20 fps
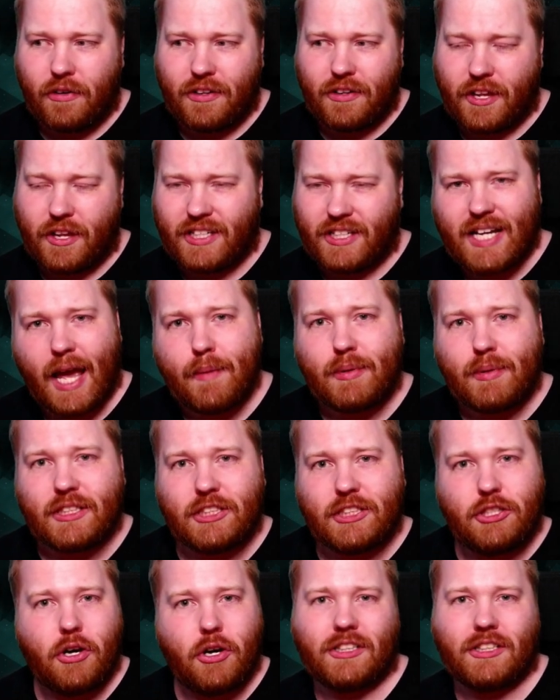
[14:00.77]
the tables
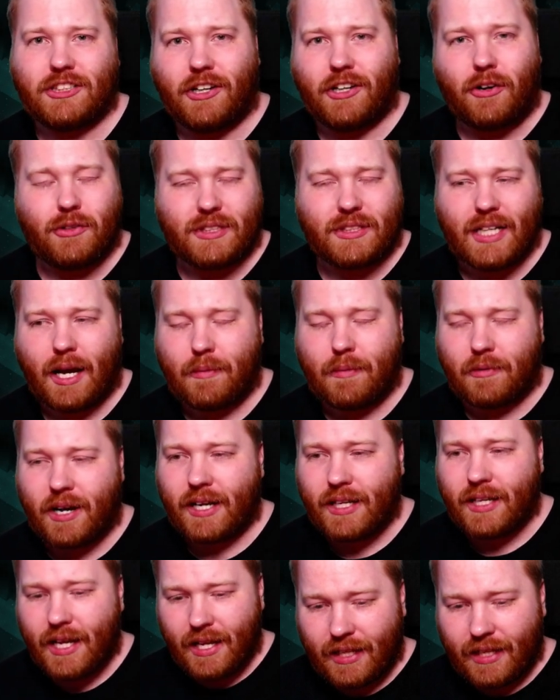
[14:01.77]
turn the whole time, right?